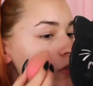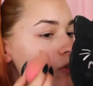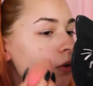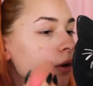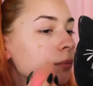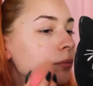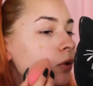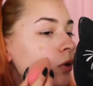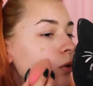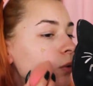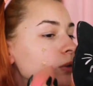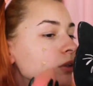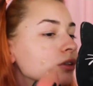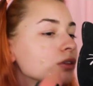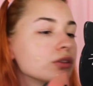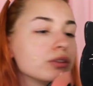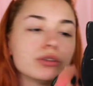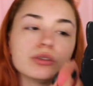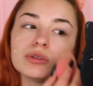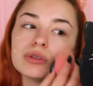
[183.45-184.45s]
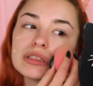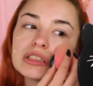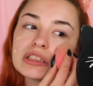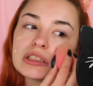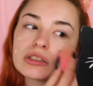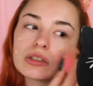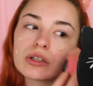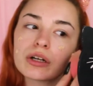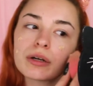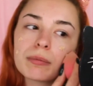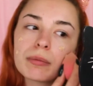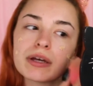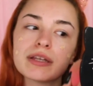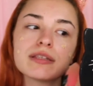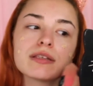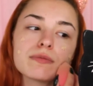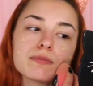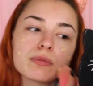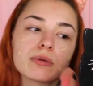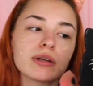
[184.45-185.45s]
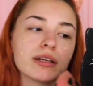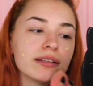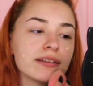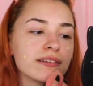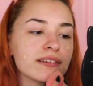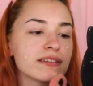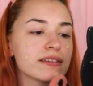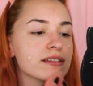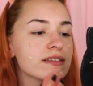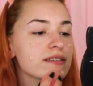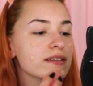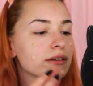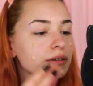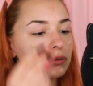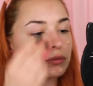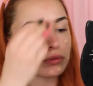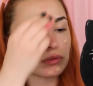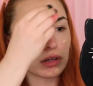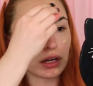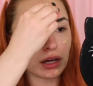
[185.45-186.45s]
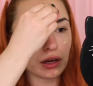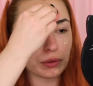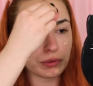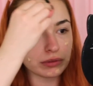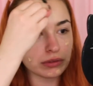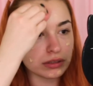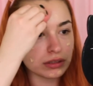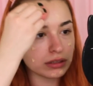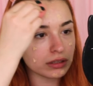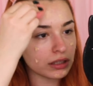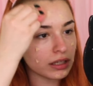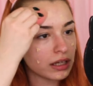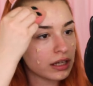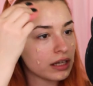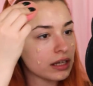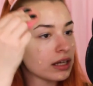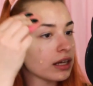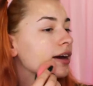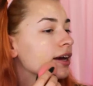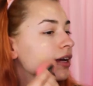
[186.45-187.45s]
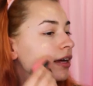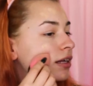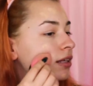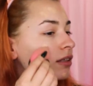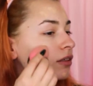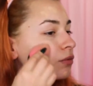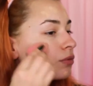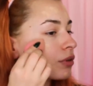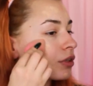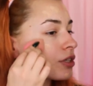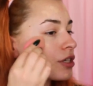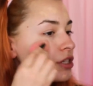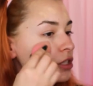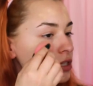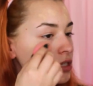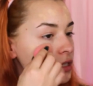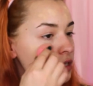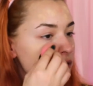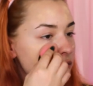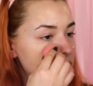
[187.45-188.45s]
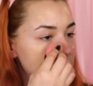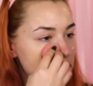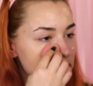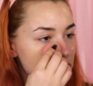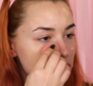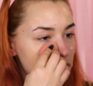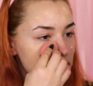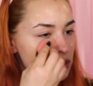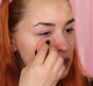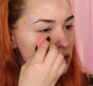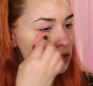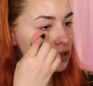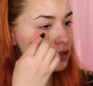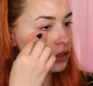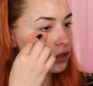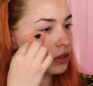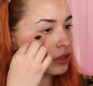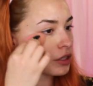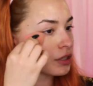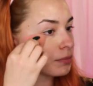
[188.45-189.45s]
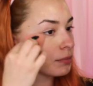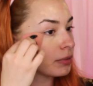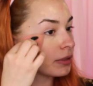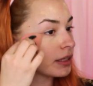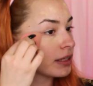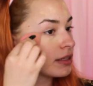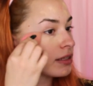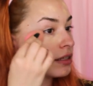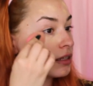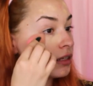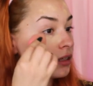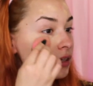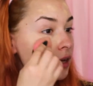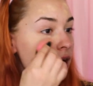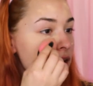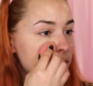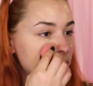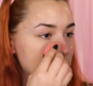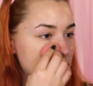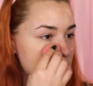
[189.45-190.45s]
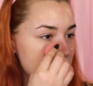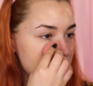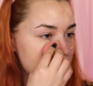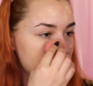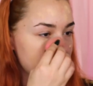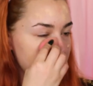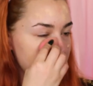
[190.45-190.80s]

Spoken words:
So I'm going to start by spreading this around and we're just going to start blending it out.